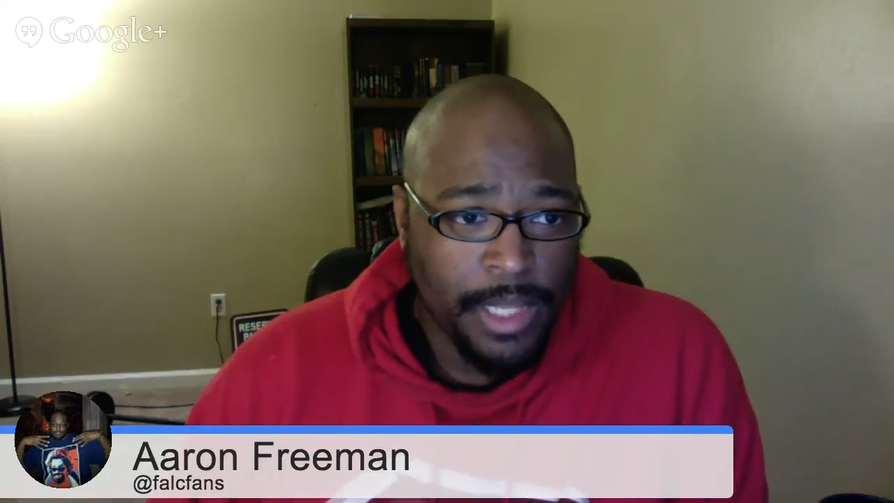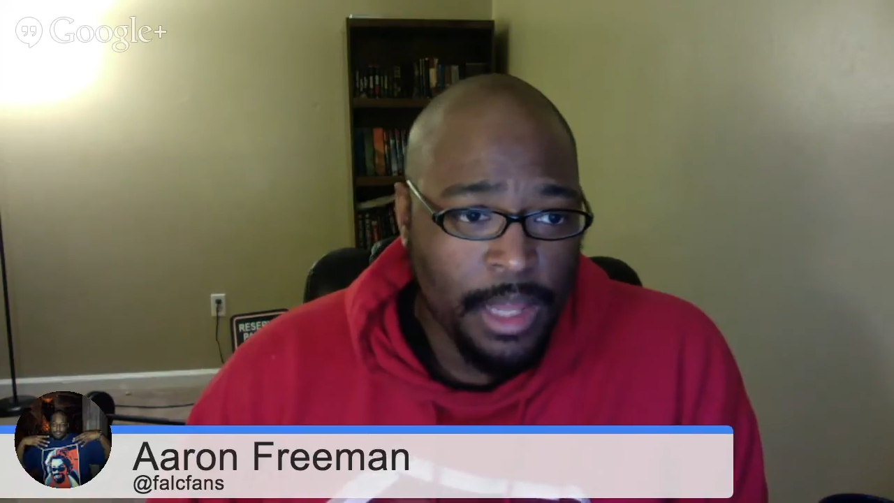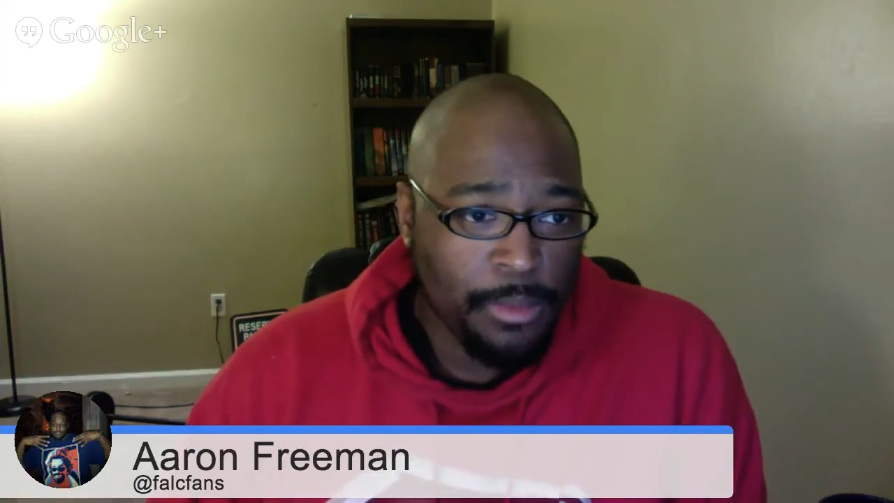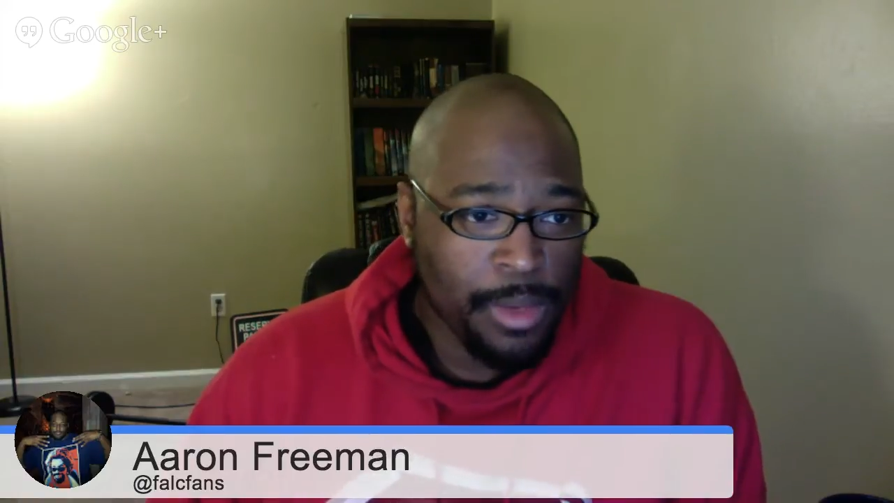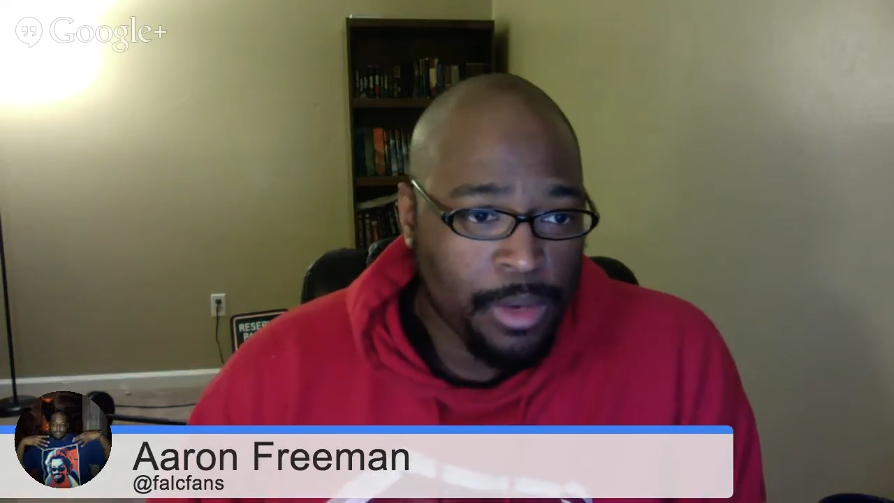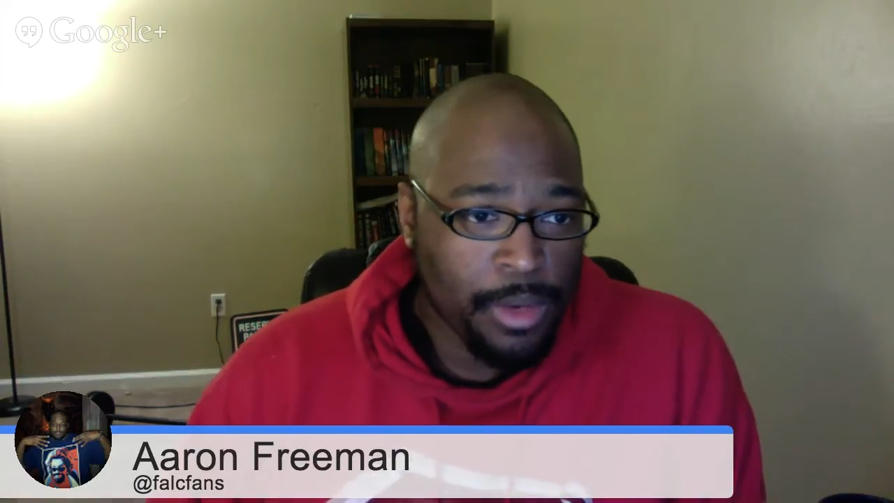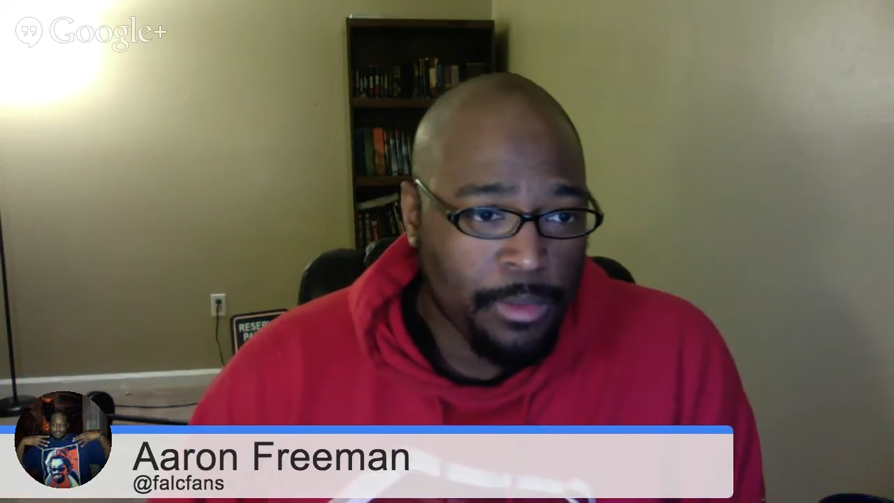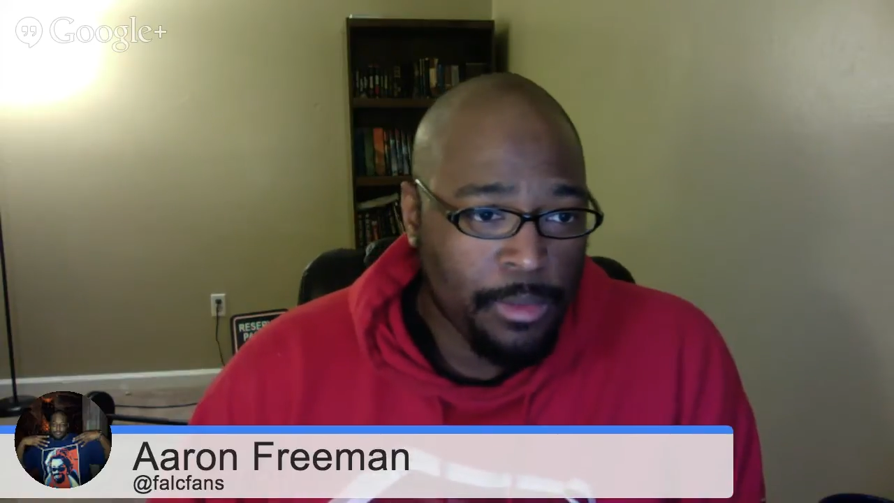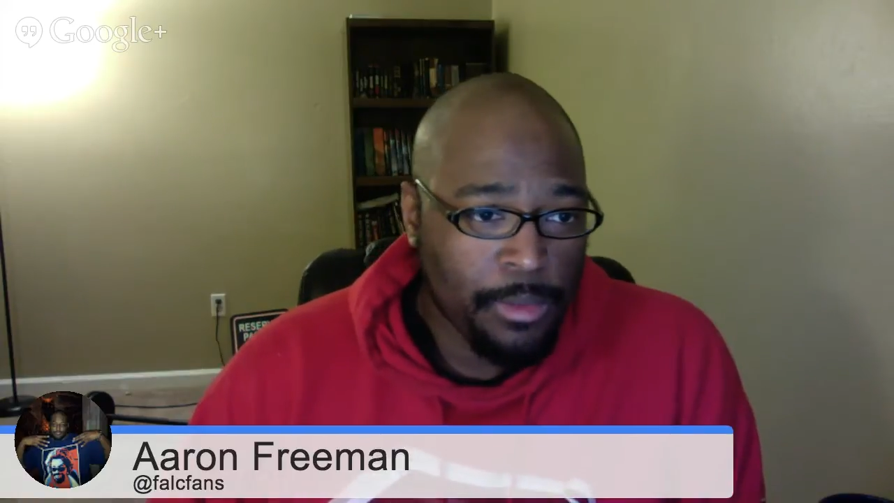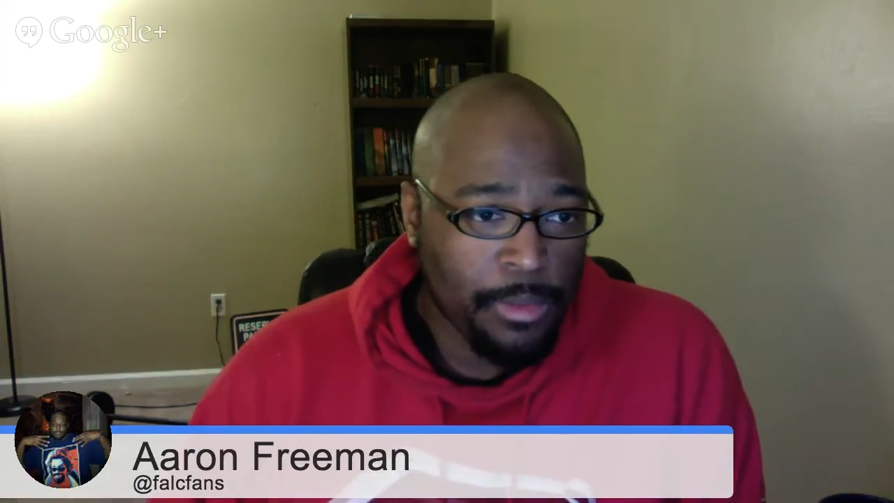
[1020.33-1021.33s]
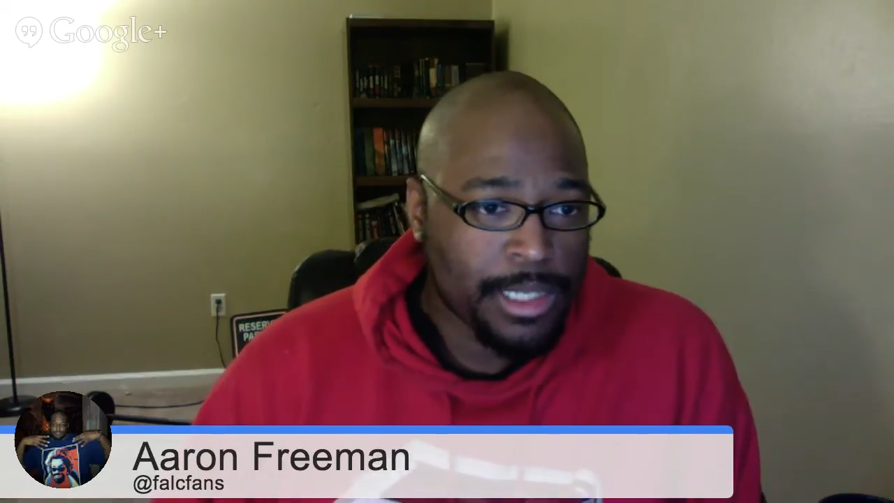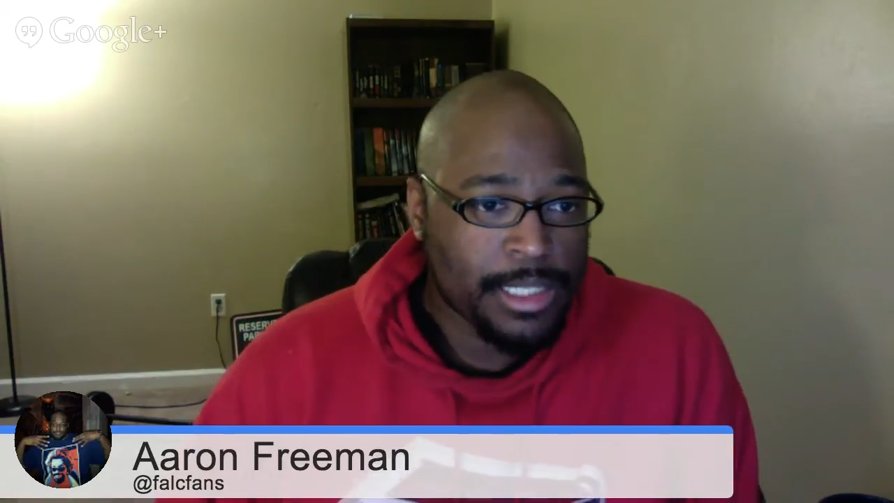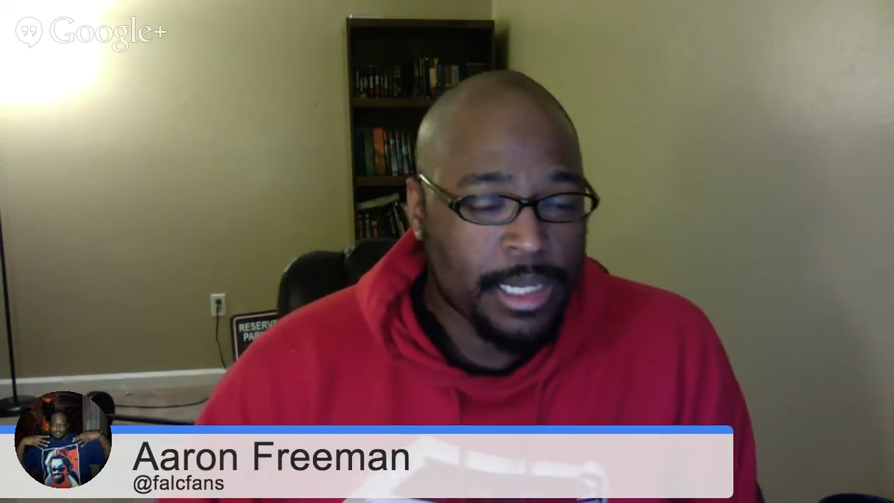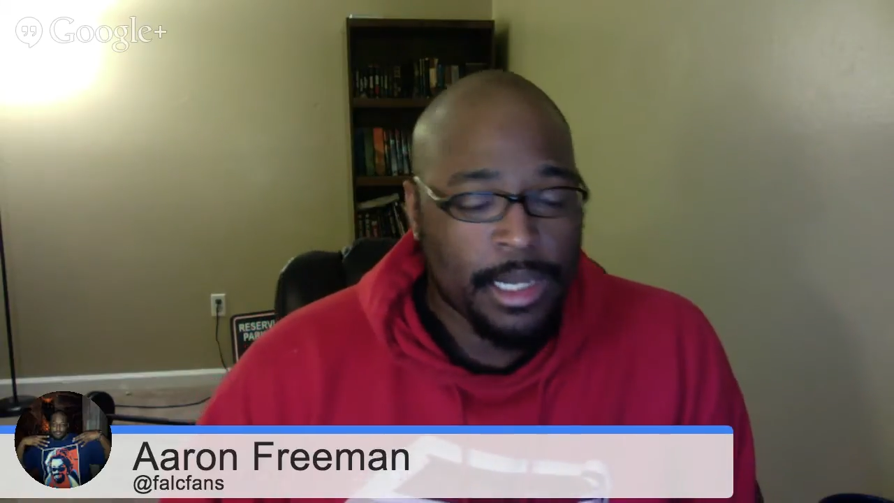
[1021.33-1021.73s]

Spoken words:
other big rumor was